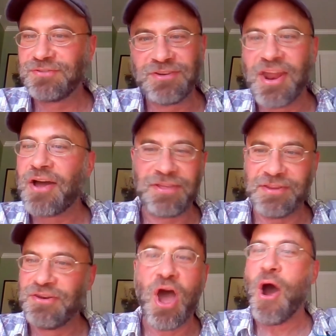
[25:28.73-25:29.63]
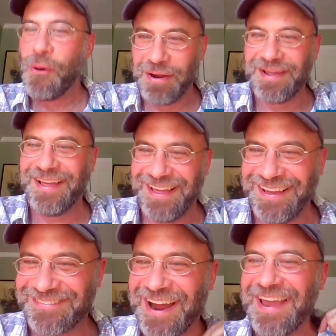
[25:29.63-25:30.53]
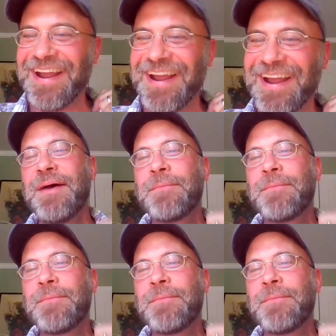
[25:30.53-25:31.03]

No. Right.